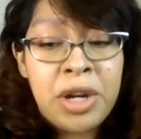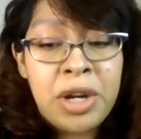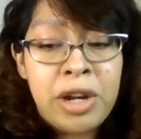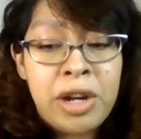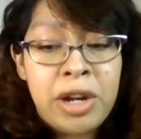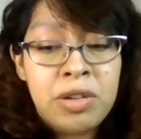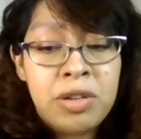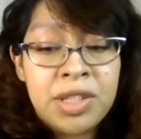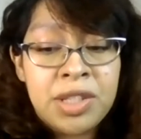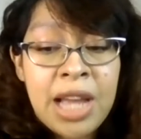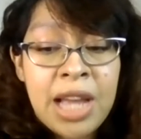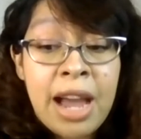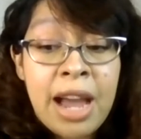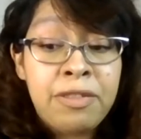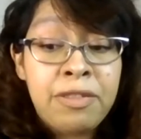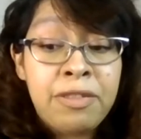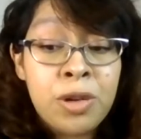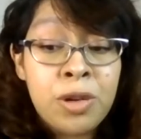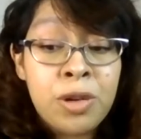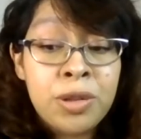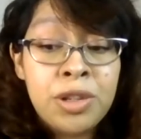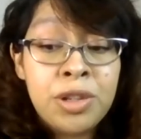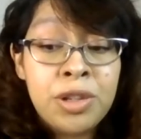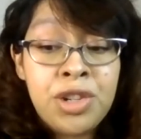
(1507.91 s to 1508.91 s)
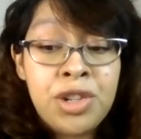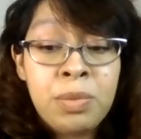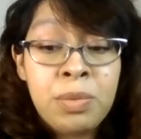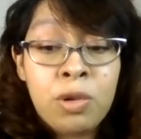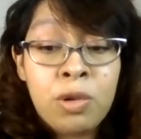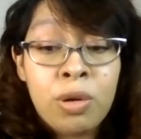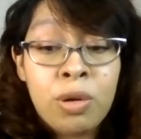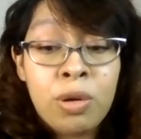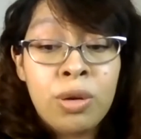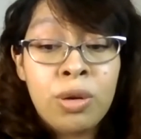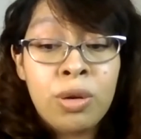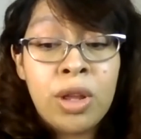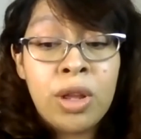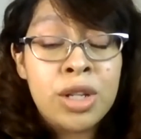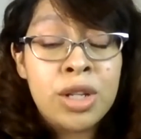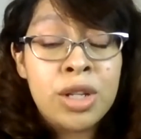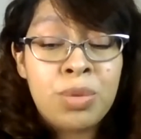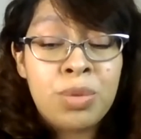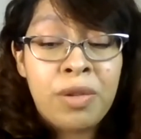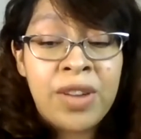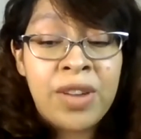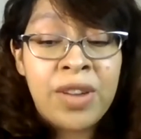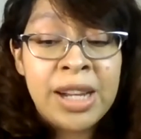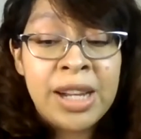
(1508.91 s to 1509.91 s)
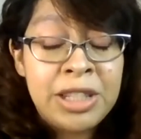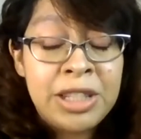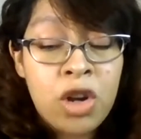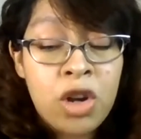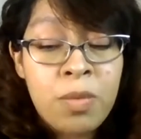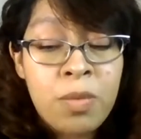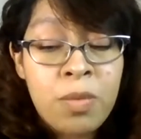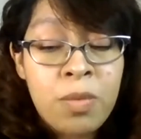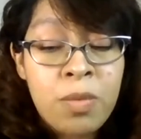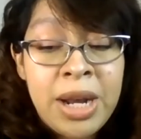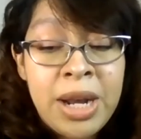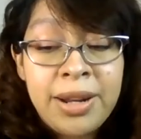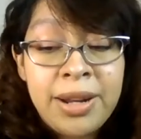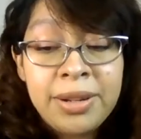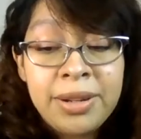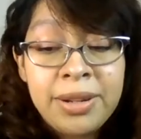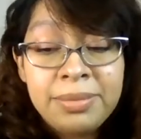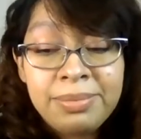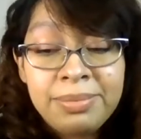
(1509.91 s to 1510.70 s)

4 years after the Jim Crow laws were finally terminated.